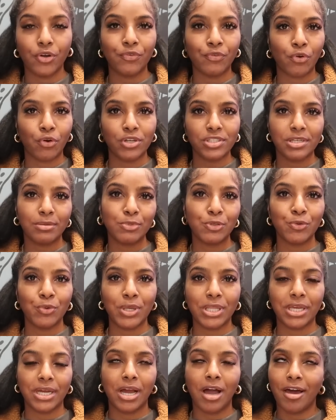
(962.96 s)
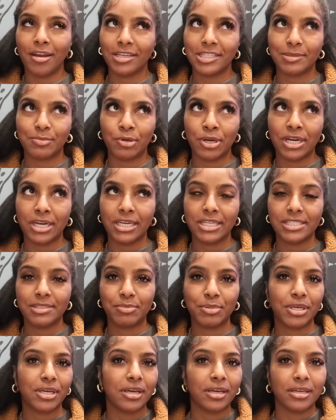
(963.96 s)
of course I'm doing goddess braids
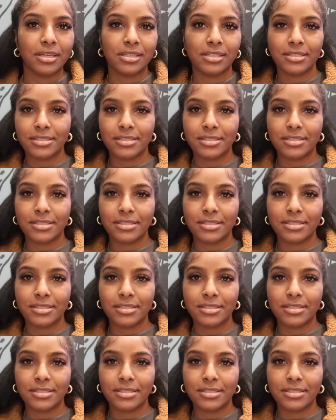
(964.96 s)
because